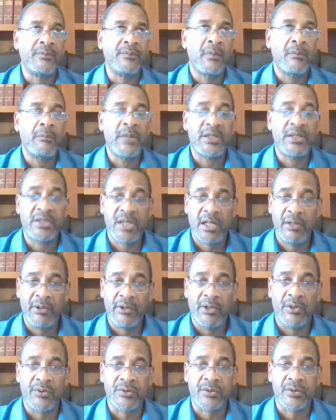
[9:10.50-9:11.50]

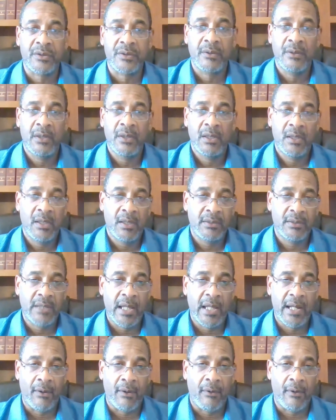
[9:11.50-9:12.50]
materials
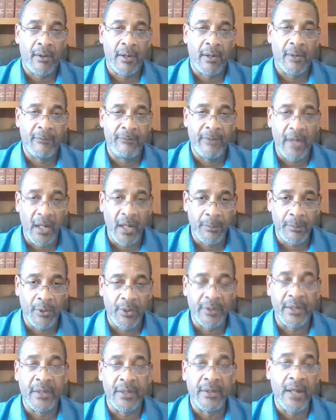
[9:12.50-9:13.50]
that are
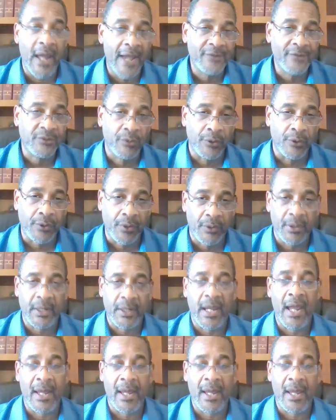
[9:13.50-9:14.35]
available in the natural occurring